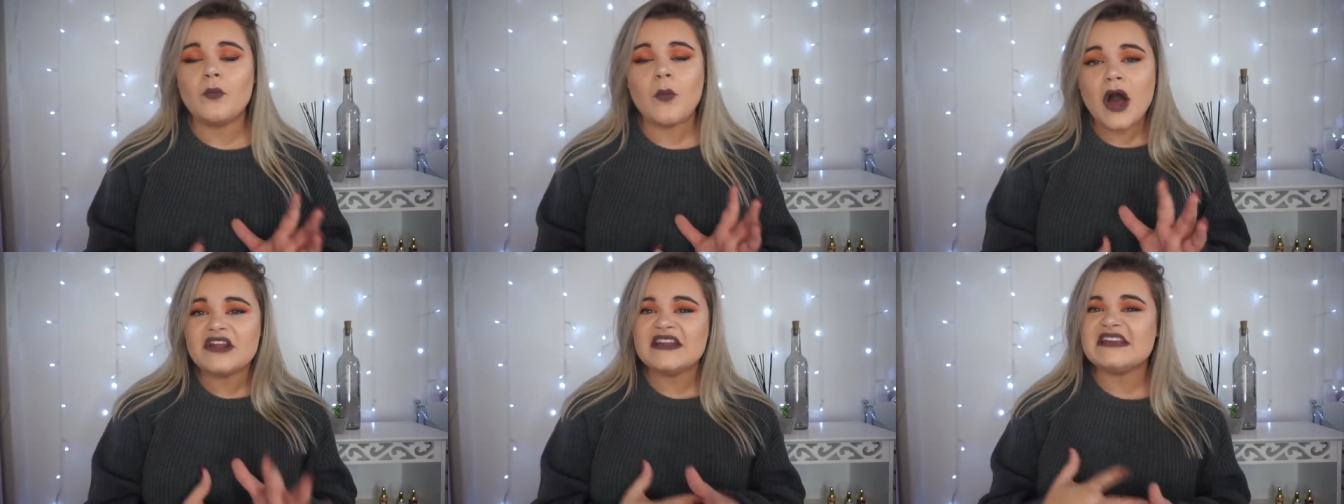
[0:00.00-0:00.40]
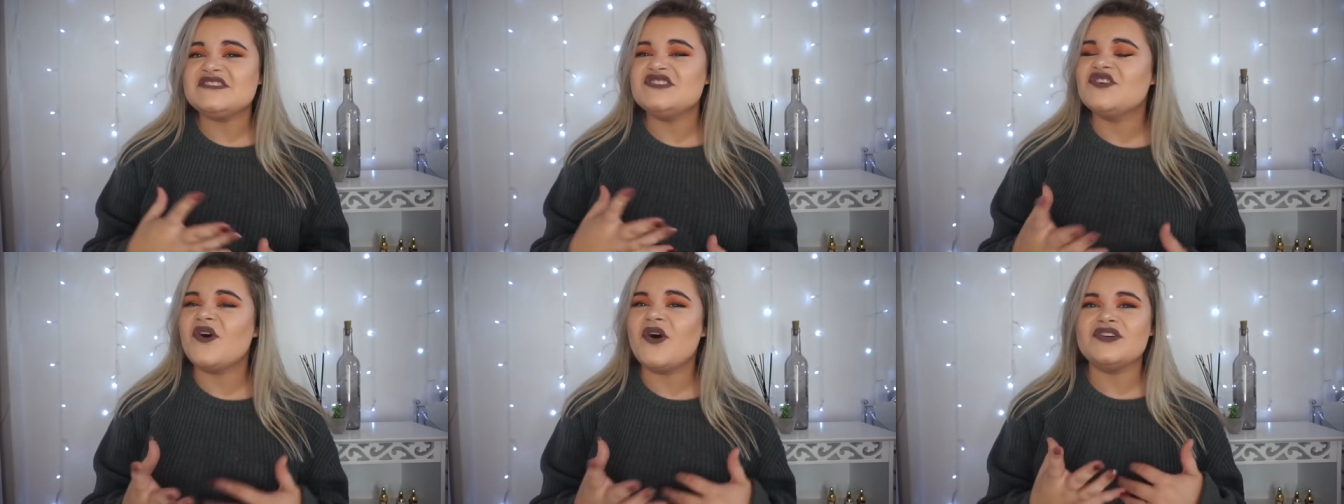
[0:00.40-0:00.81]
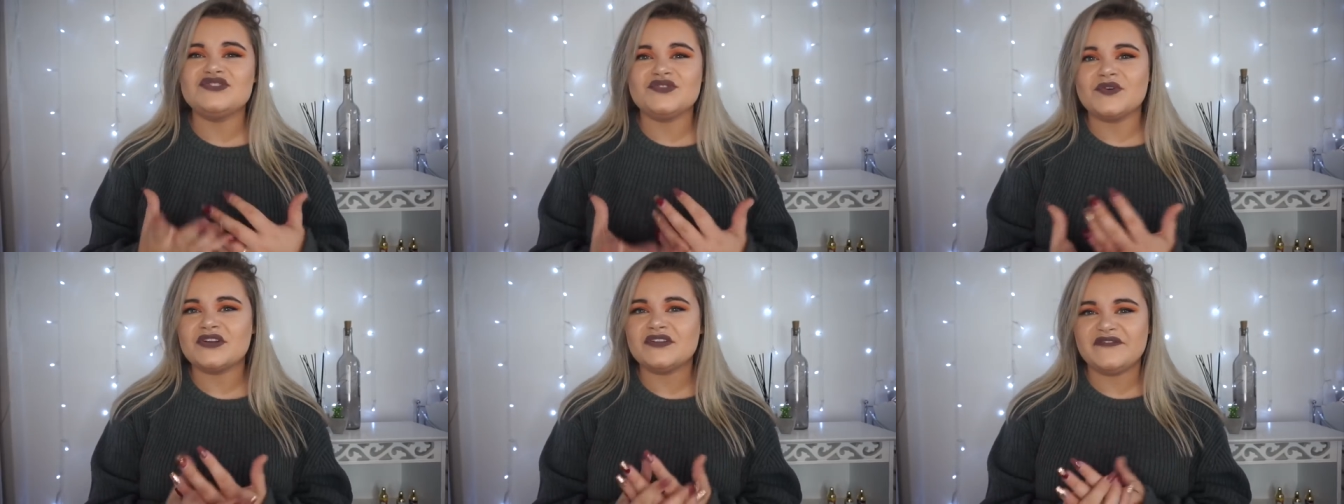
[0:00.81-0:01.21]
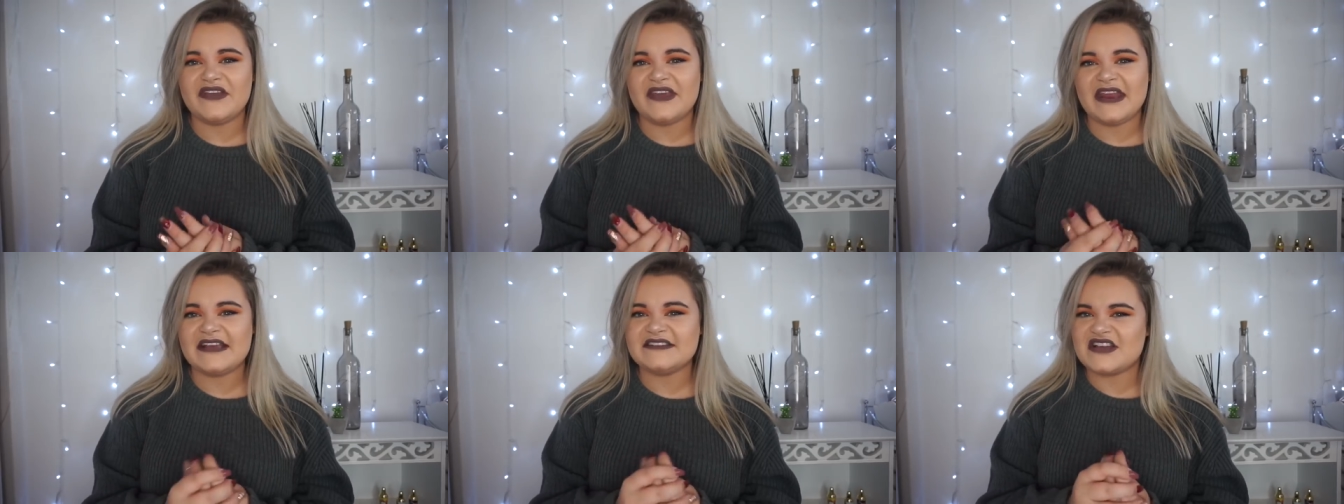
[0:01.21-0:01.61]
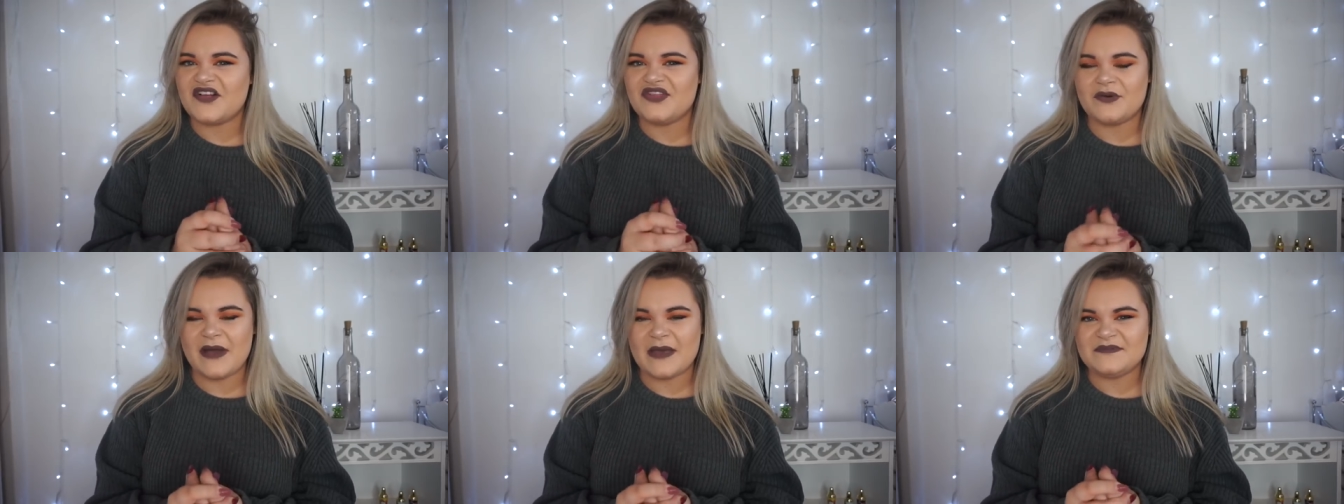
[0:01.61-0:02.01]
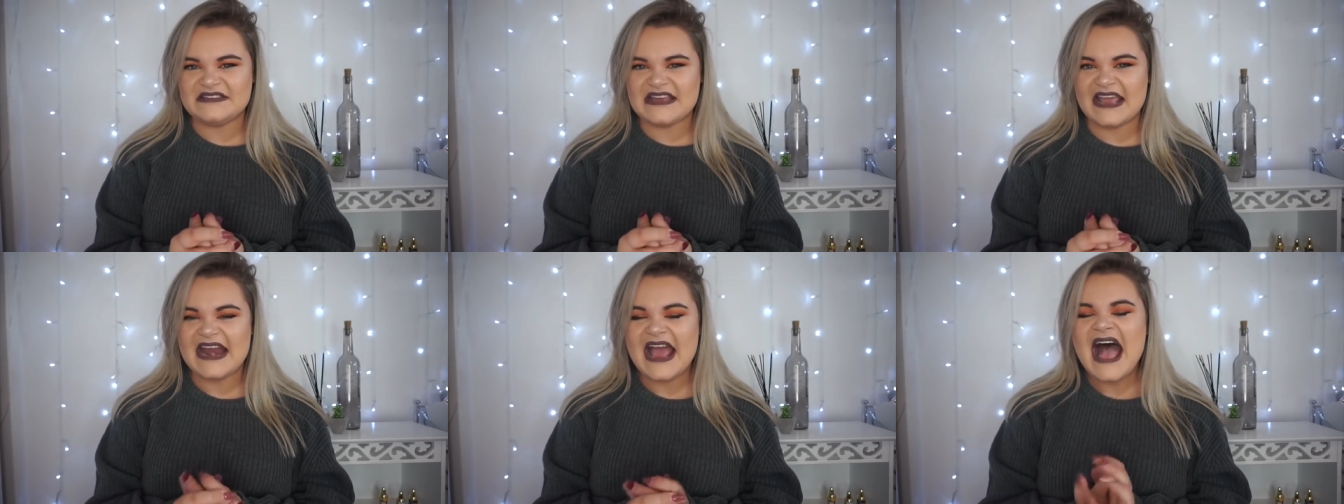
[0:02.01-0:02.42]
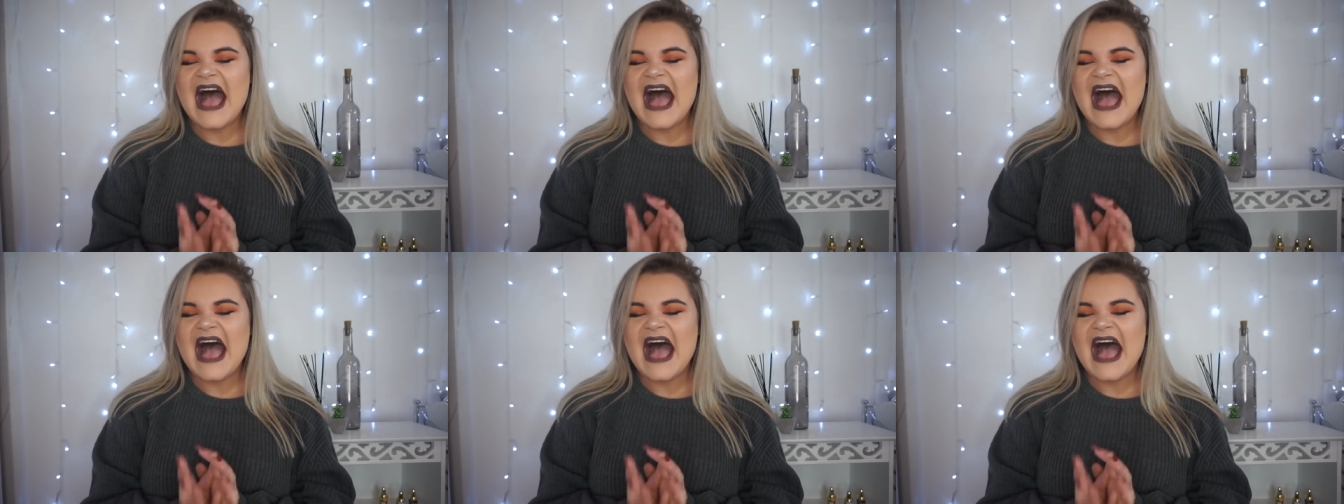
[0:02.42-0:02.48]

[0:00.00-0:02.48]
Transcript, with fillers: What is your total verdict on the website?